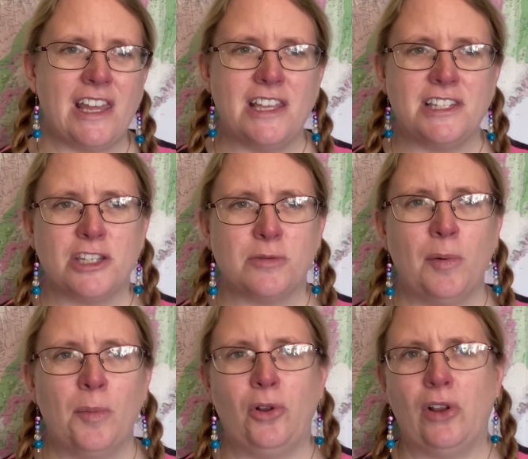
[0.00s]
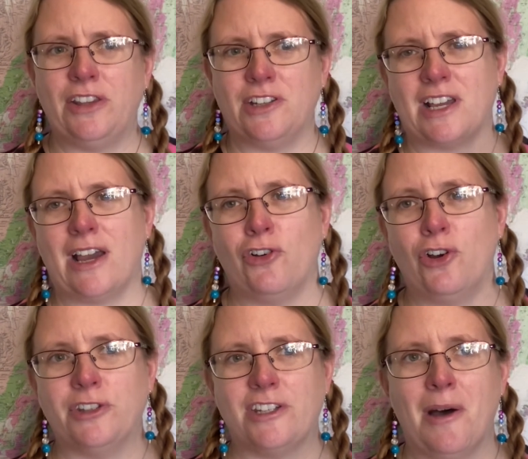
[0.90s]
Is it swimmable and does it have
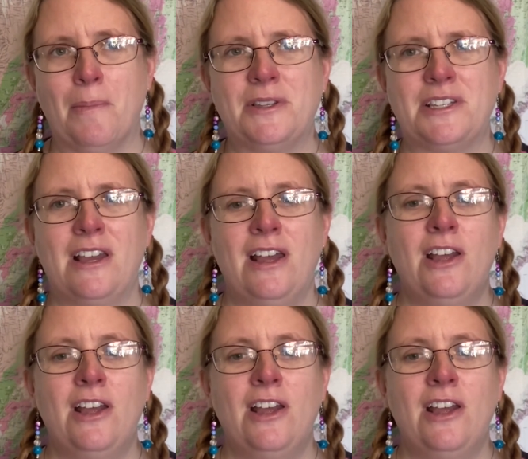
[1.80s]
hot tubs?